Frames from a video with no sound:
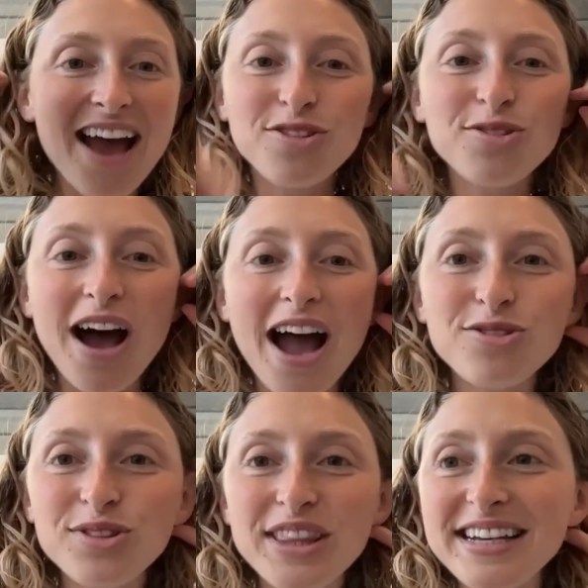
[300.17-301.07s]
I
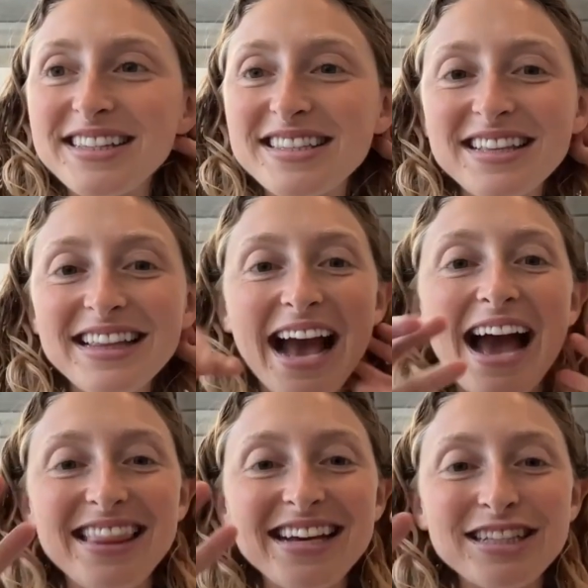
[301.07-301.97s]
don't think it's like,
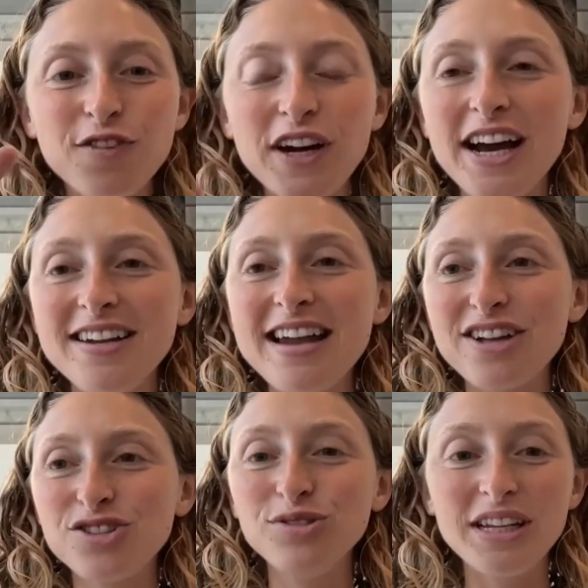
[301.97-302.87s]
I think it's very
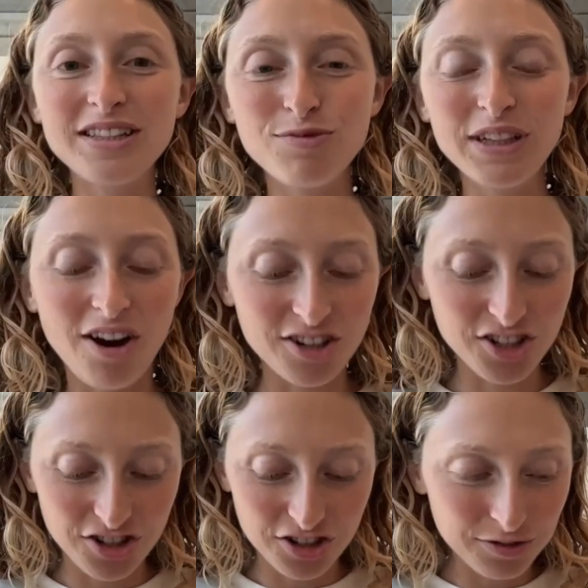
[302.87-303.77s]
unnatural and it's really hard
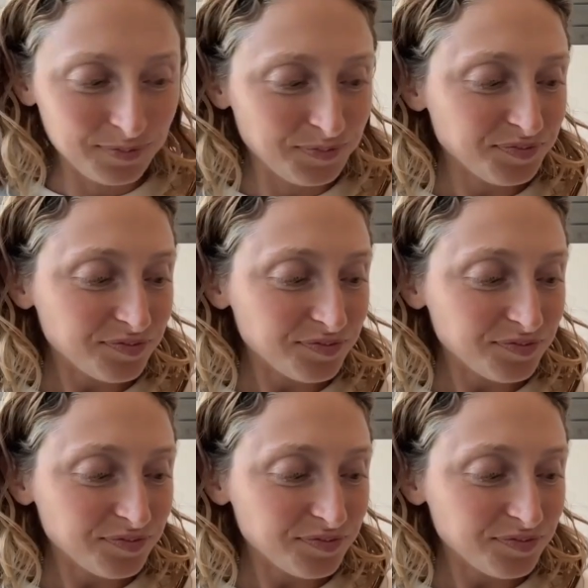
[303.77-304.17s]
to do.